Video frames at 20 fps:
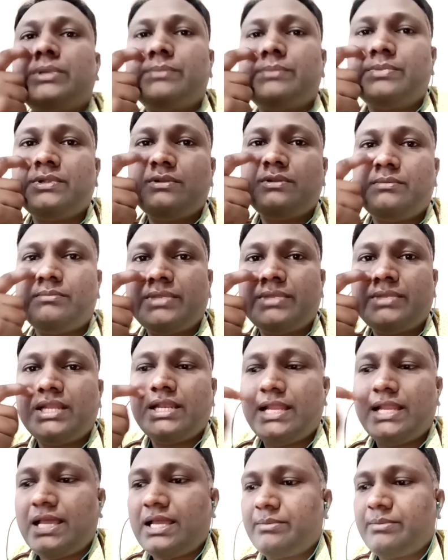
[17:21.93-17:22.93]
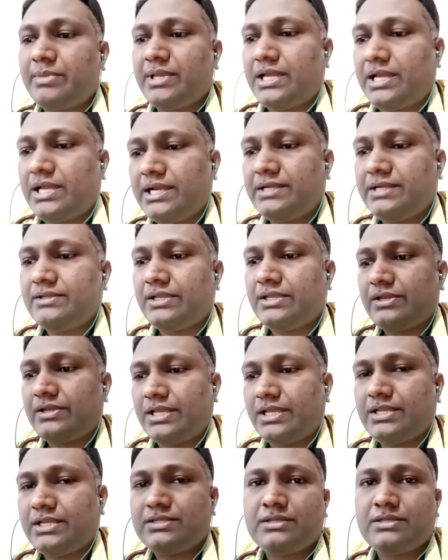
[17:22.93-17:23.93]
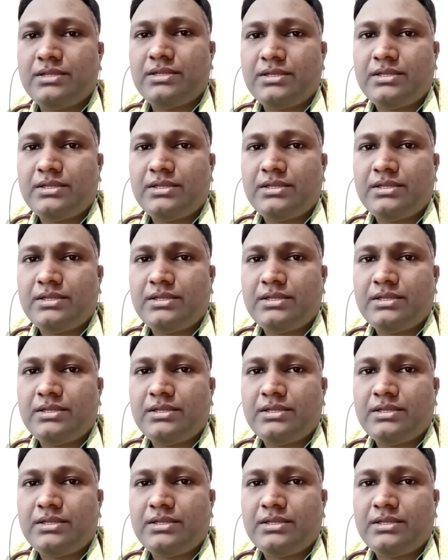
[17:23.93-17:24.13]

people may lag behind their age,